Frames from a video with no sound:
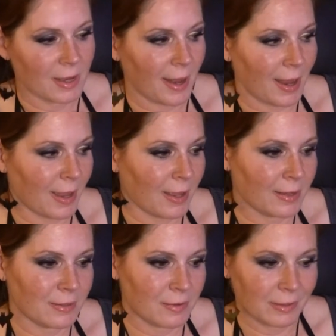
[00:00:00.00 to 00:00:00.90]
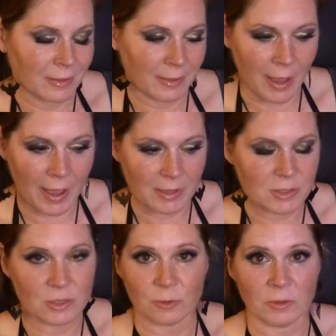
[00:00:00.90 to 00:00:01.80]
And yeah,
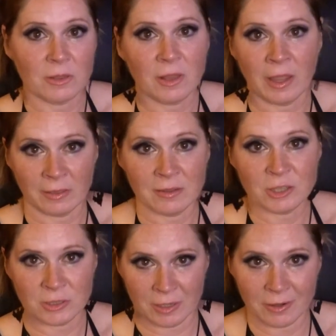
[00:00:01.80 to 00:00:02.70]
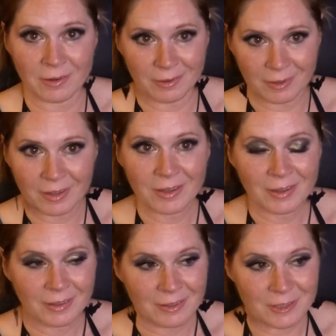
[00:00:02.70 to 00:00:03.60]
dude, like, this year,
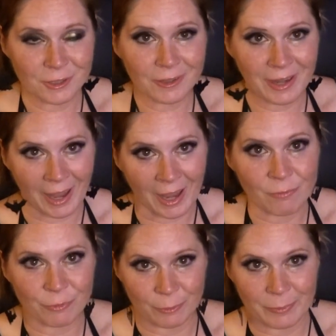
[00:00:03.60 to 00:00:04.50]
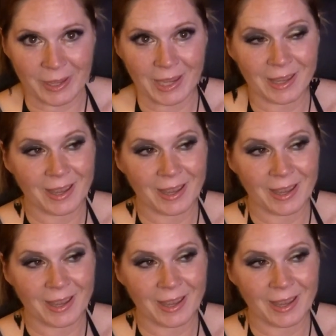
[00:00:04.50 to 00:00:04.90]
this year came for me